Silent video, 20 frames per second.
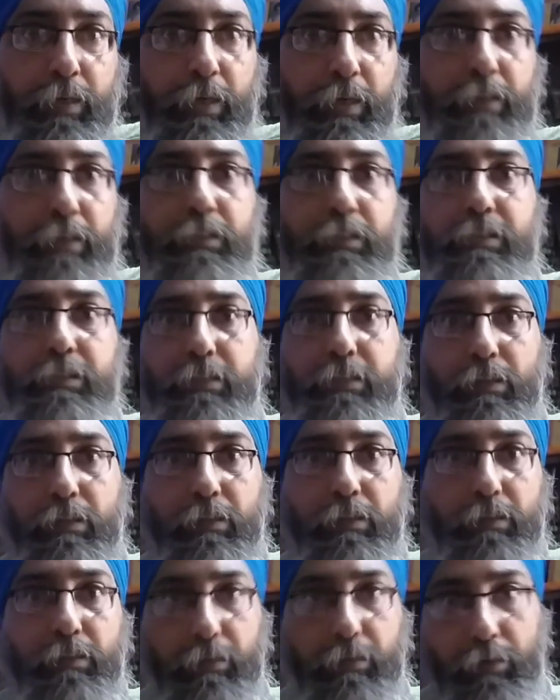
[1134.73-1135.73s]
And it's
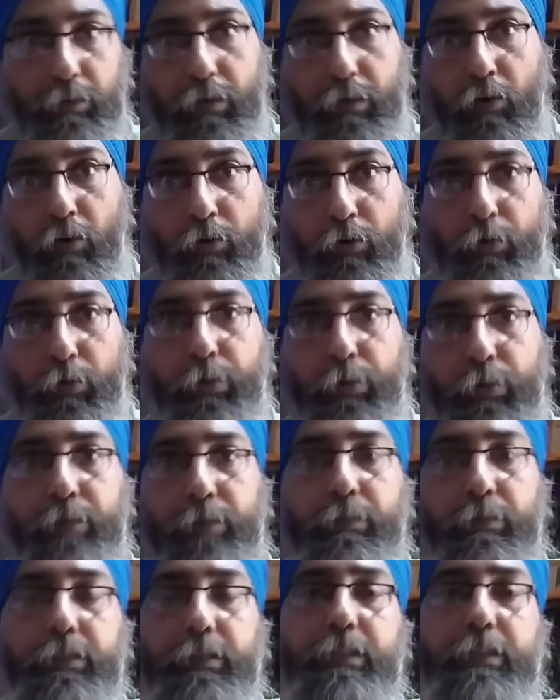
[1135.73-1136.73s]
still ongoing,
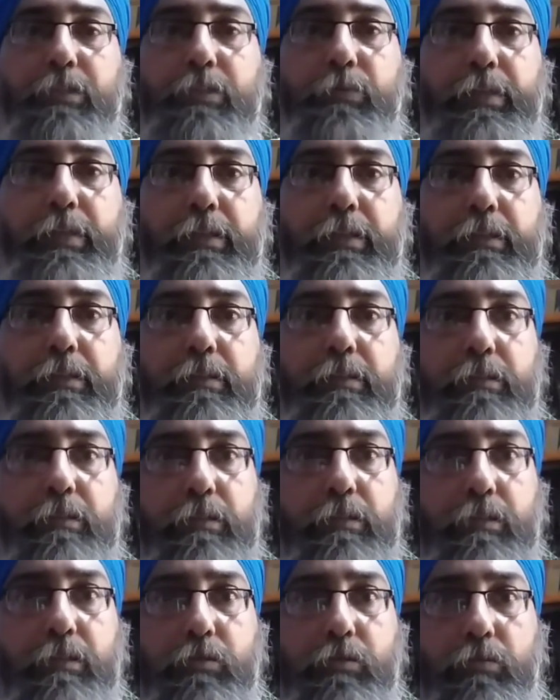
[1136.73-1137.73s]
but it has weakened
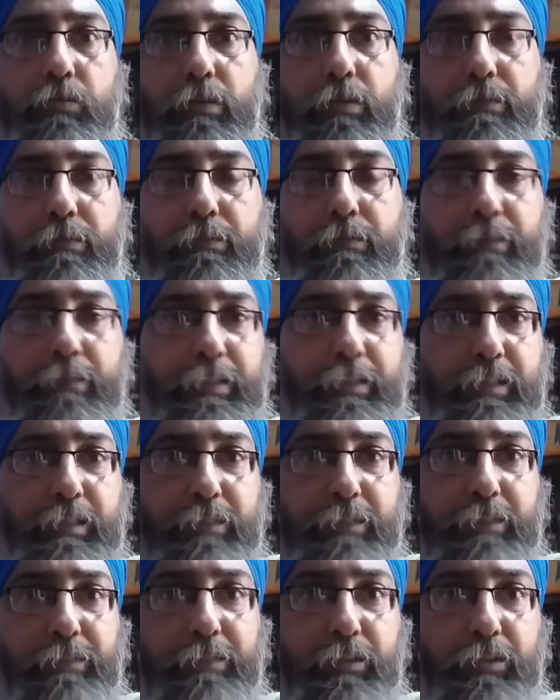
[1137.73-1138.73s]
to a very
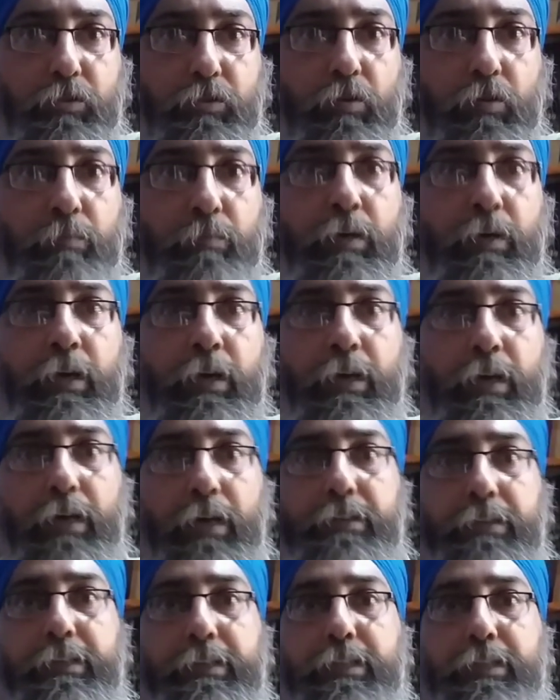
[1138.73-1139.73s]
severe storm. I
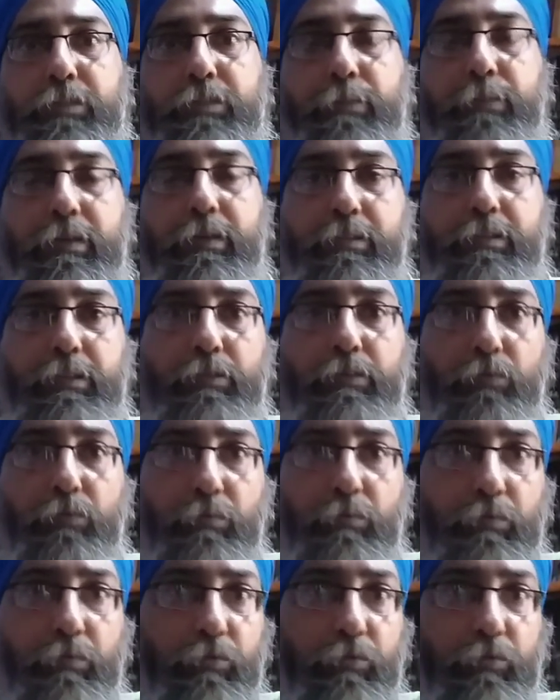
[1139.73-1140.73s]
think it's passing
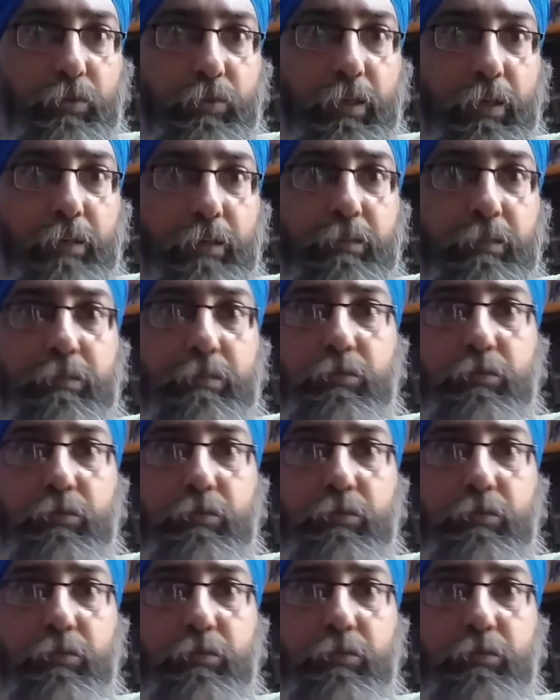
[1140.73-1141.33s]
Gujarat